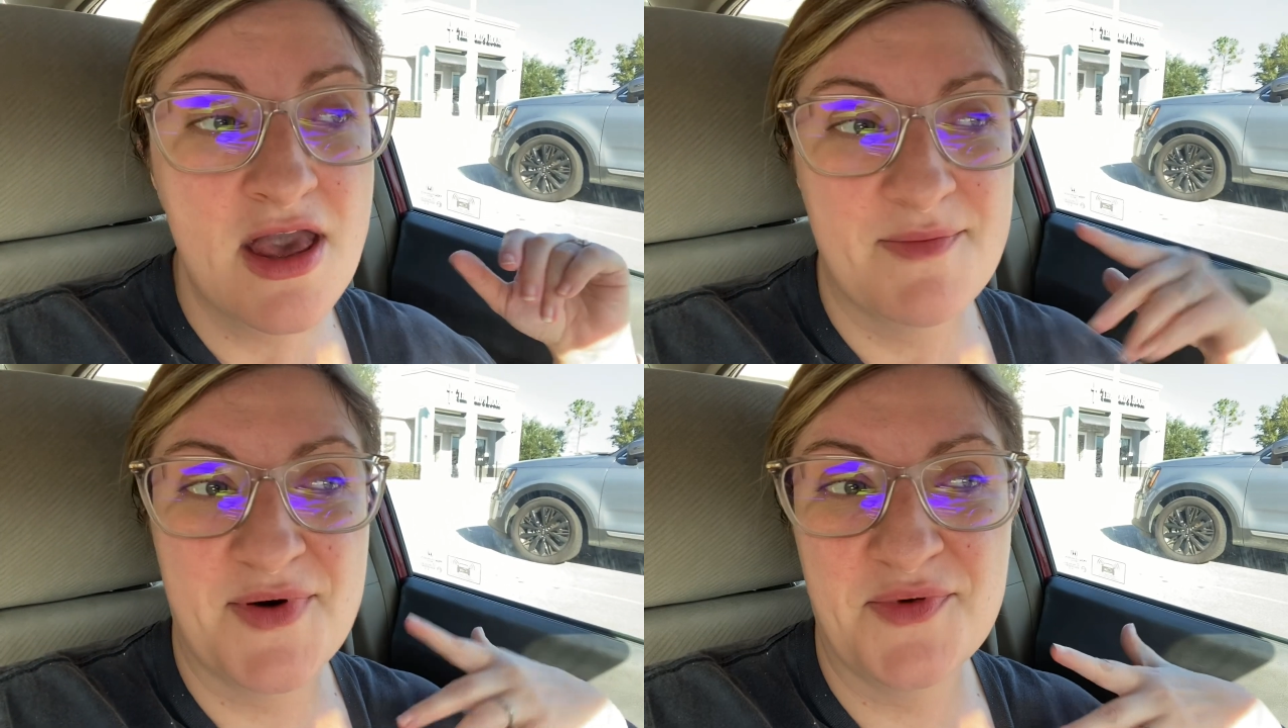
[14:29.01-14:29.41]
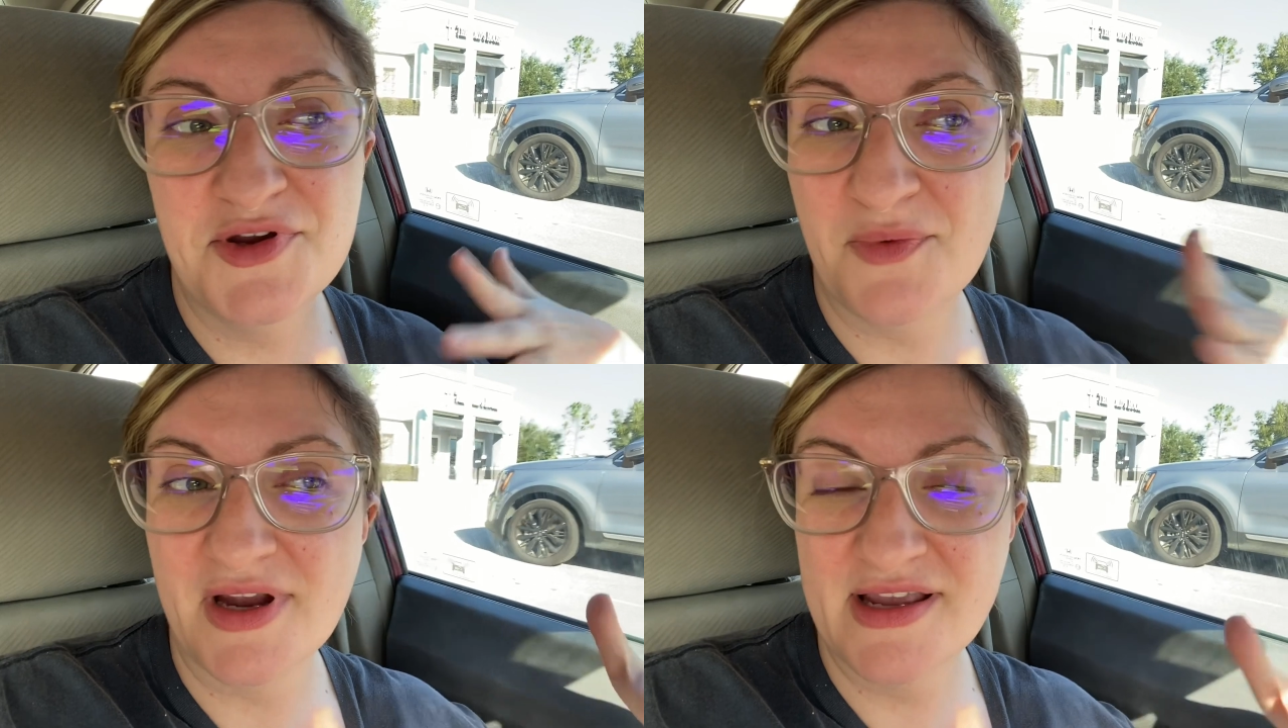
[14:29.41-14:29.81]
But when
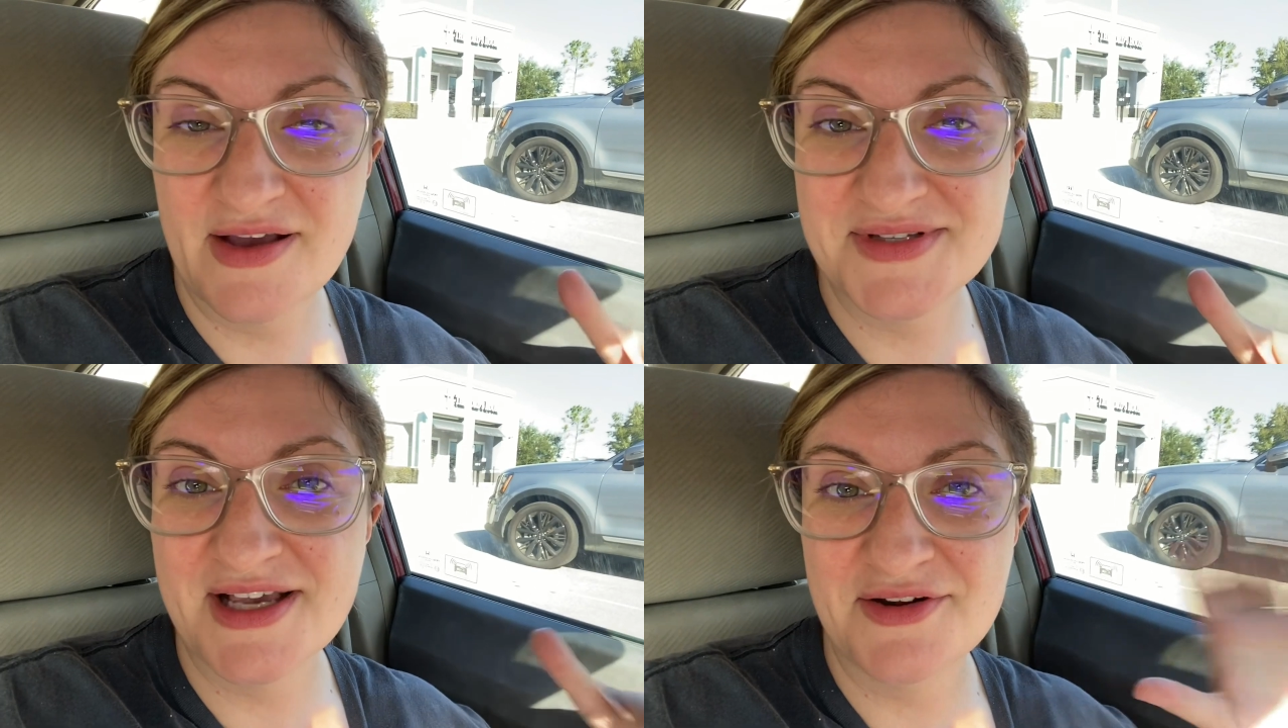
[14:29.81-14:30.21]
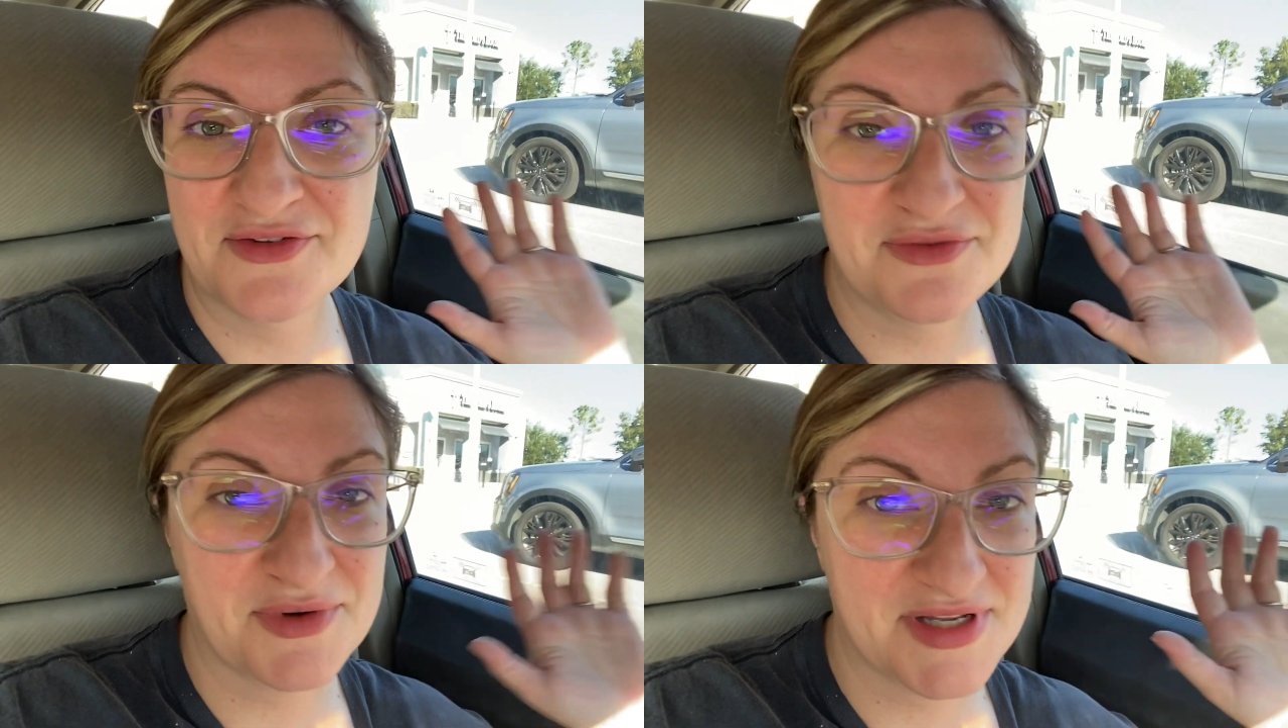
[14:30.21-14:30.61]
you're working outside in
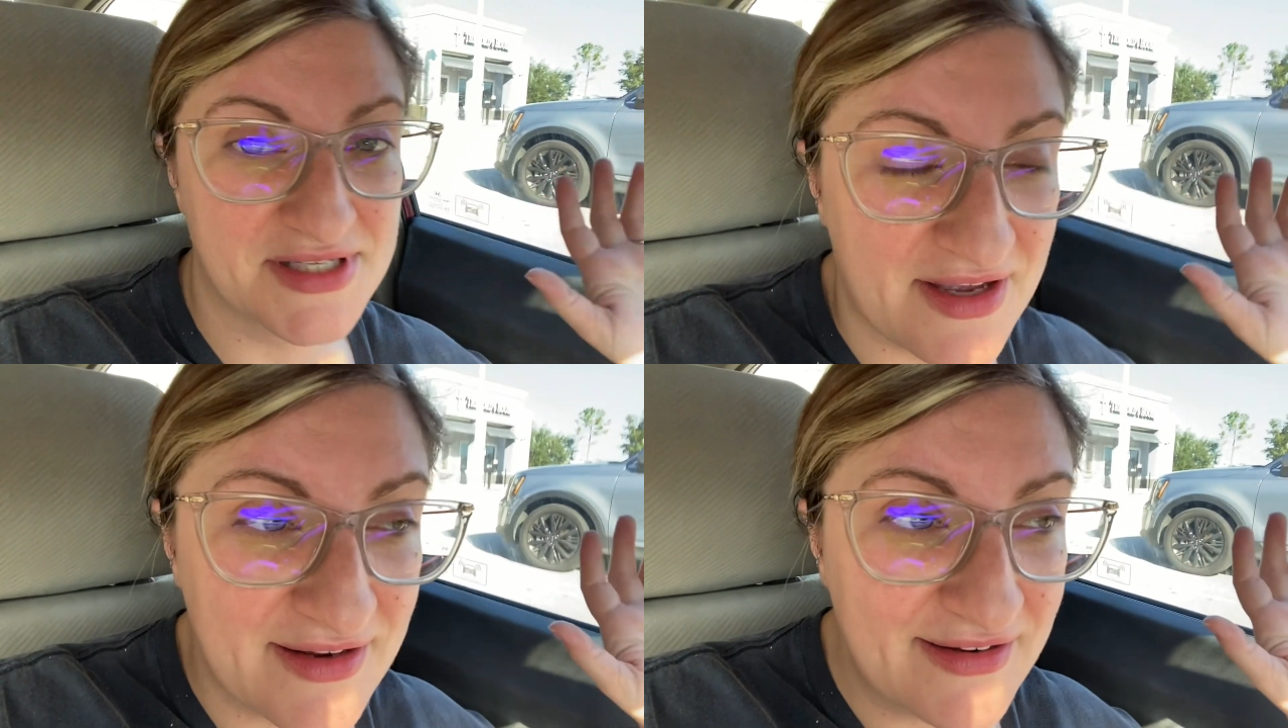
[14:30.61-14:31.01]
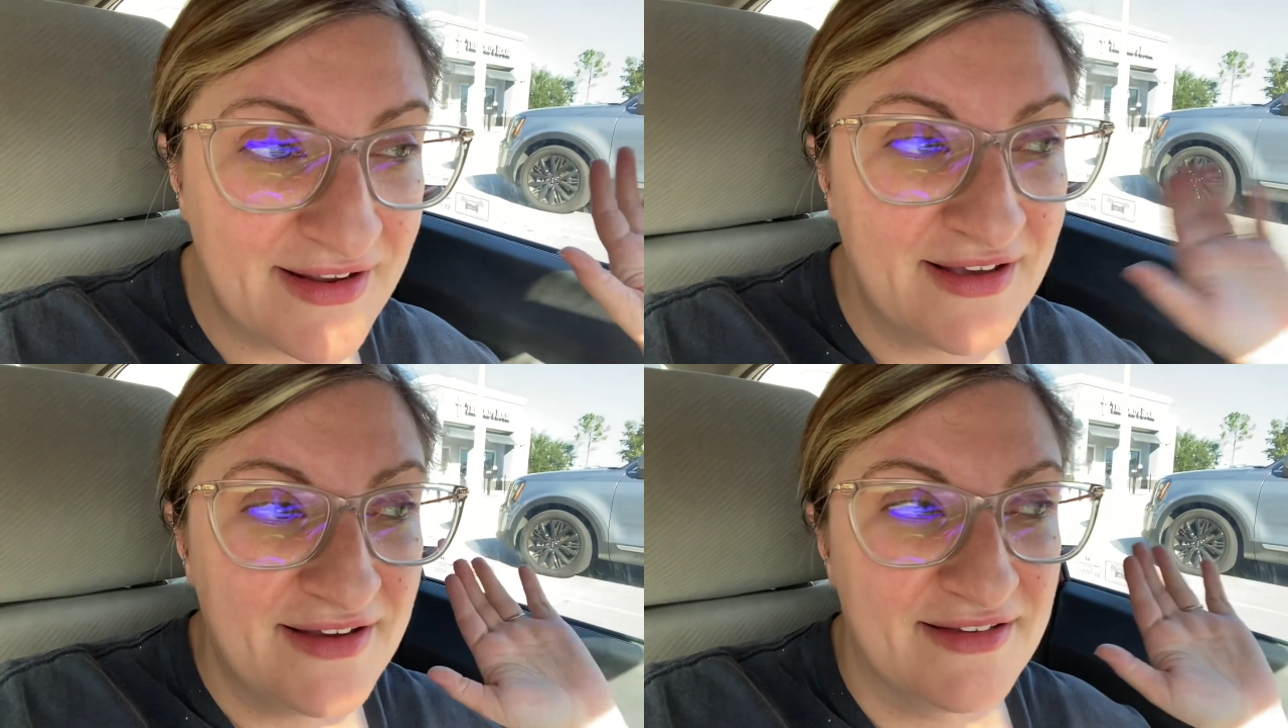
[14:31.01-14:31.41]
the Florida sun,
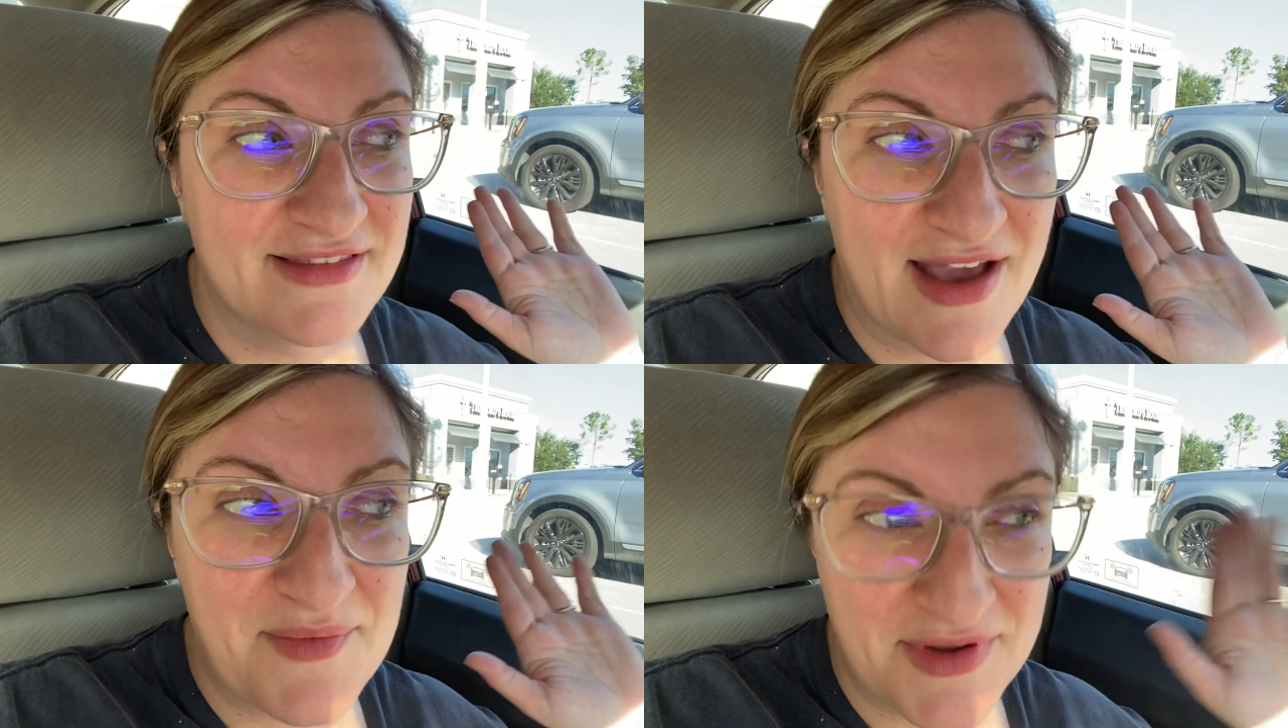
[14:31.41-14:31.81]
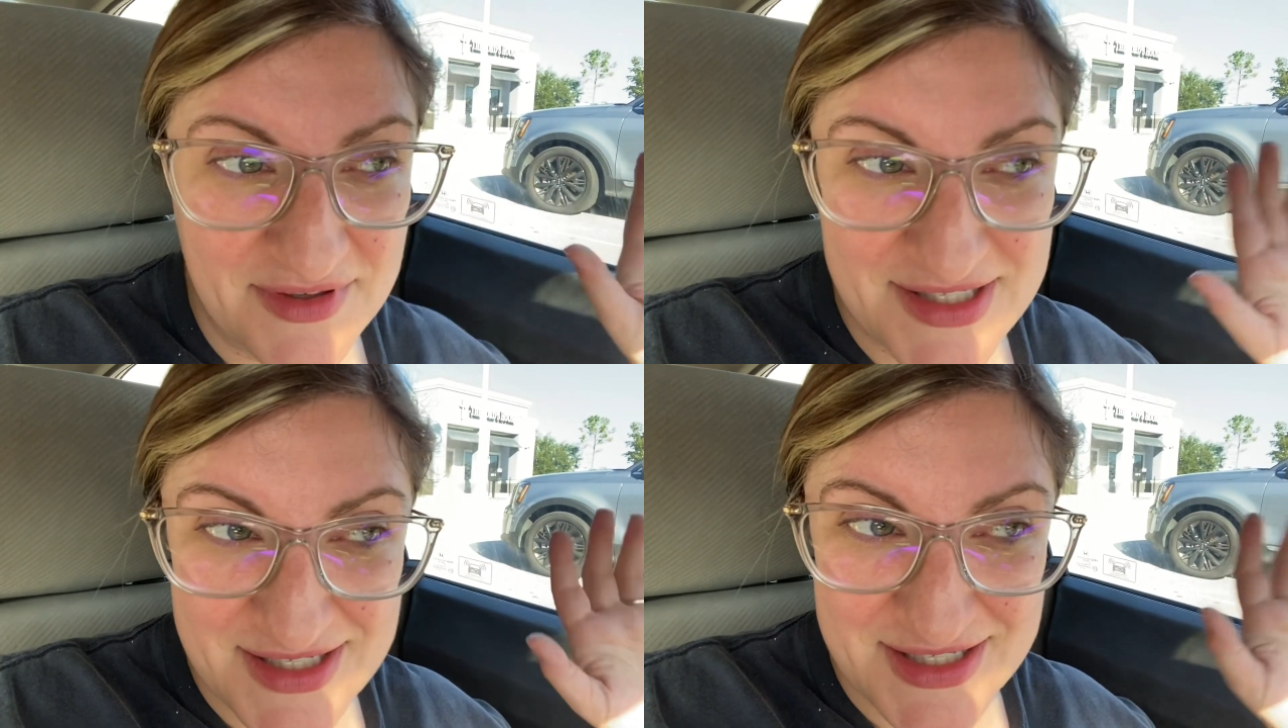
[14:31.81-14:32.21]
that water
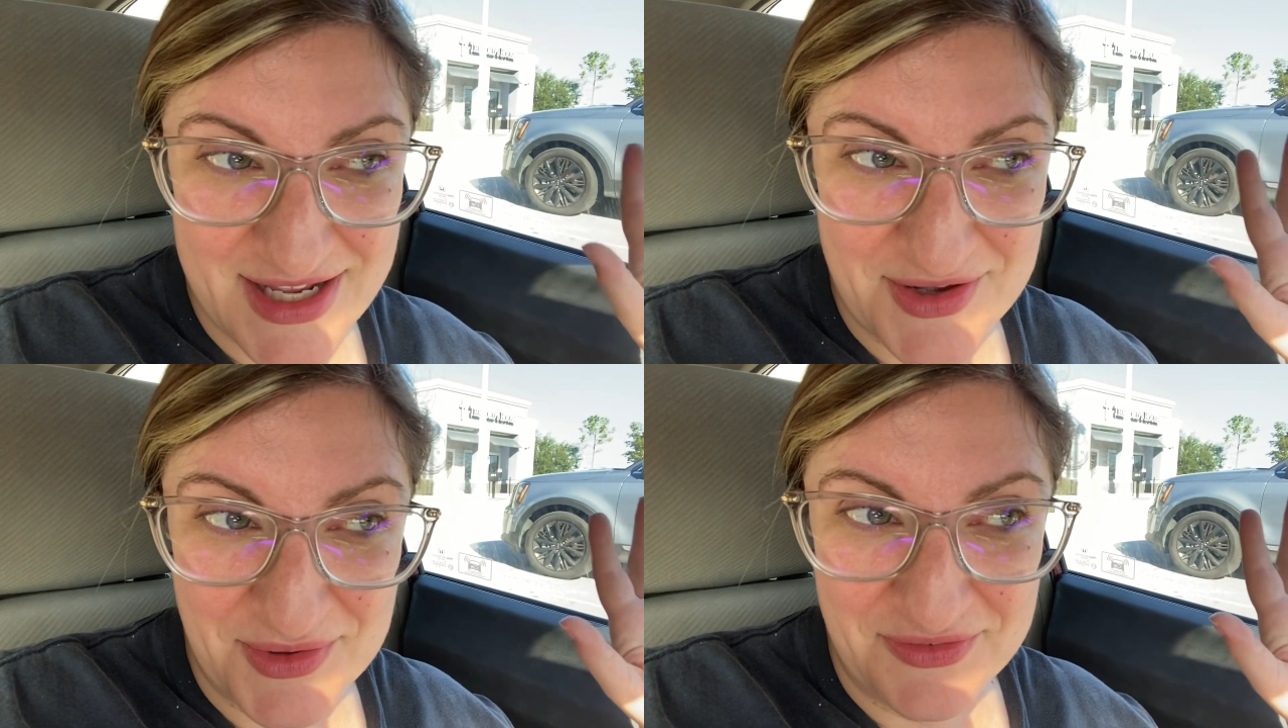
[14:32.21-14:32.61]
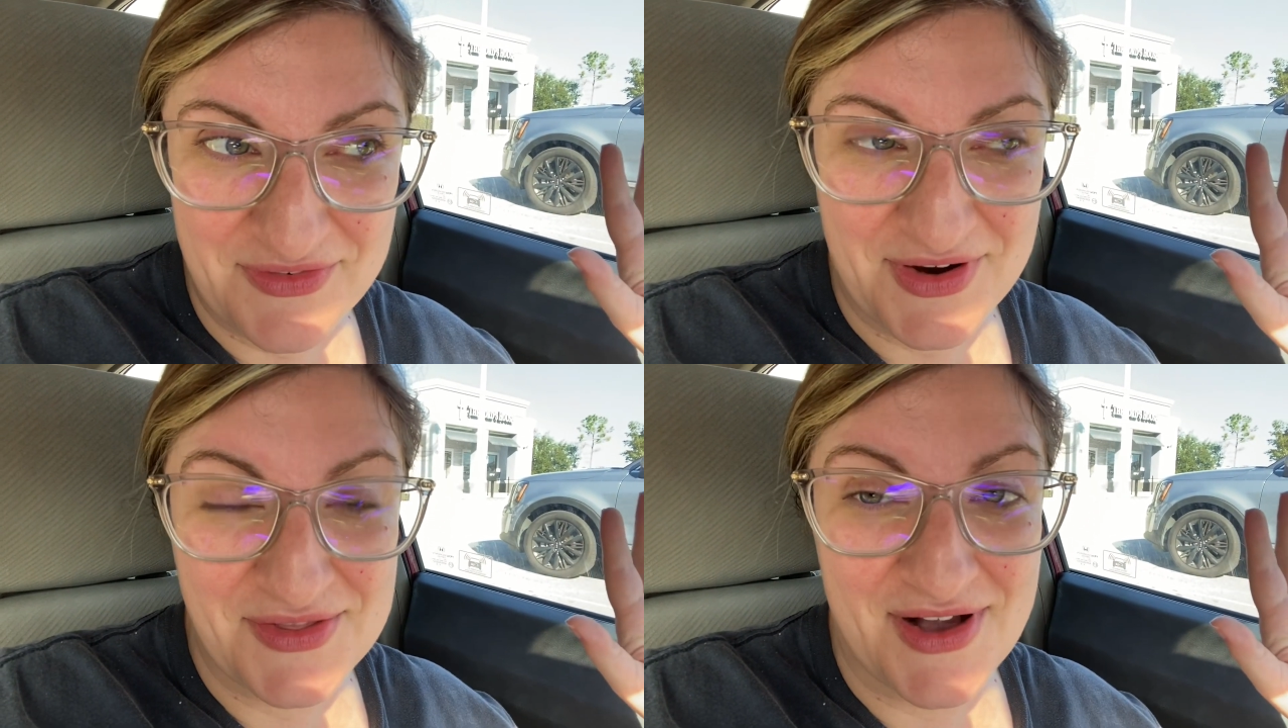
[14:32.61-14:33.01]
doesn't stay cold
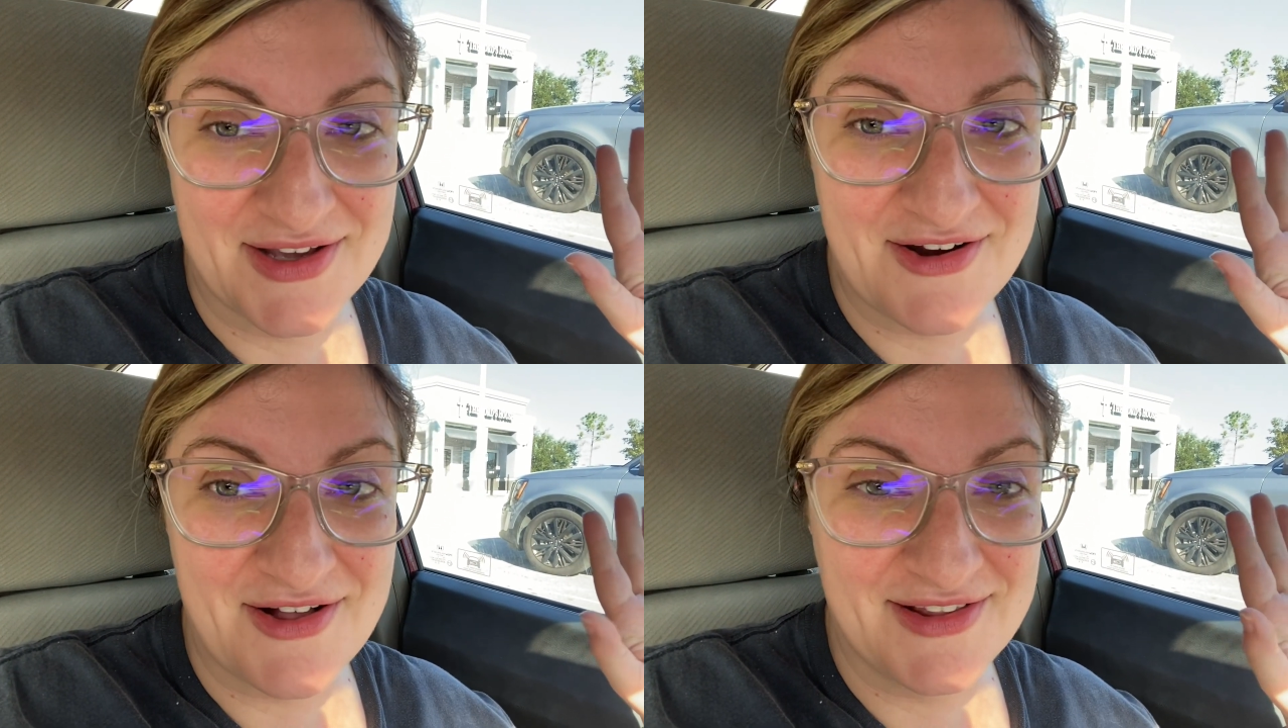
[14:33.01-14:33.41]
very long at all.